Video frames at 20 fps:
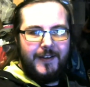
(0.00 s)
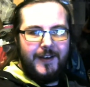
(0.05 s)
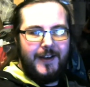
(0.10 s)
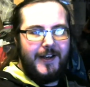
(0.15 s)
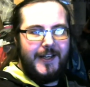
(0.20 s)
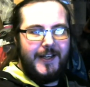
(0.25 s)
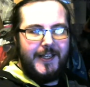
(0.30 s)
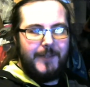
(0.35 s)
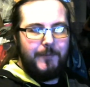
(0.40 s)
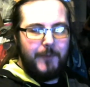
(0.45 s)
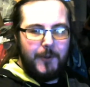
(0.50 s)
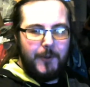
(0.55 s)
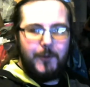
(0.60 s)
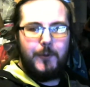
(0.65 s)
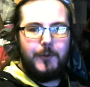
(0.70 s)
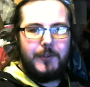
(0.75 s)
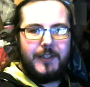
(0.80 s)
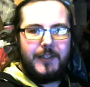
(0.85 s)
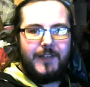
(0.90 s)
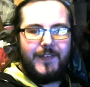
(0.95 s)
I'm
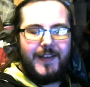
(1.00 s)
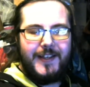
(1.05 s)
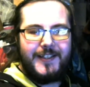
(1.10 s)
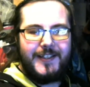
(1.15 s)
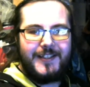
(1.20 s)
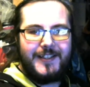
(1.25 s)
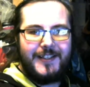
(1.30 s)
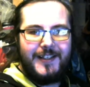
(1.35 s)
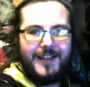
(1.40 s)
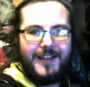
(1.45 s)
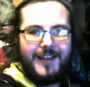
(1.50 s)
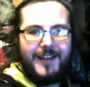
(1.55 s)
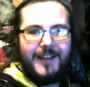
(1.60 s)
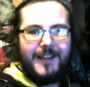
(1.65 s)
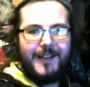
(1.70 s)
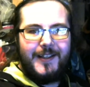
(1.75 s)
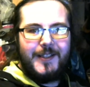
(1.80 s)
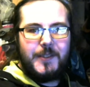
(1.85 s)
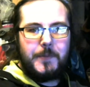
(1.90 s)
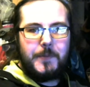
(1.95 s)
recording this.
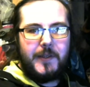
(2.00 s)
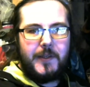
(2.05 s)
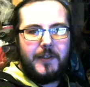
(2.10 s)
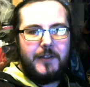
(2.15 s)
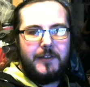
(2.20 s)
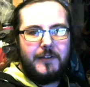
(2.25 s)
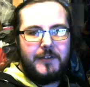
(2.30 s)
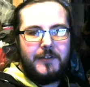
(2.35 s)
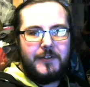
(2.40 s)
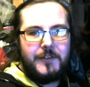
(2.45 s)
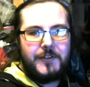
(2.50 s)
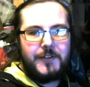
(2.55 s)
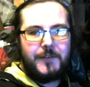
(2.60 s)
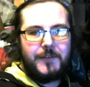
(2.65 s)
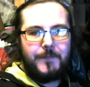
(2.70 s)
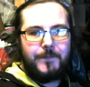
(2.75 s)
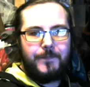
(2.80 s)
It's because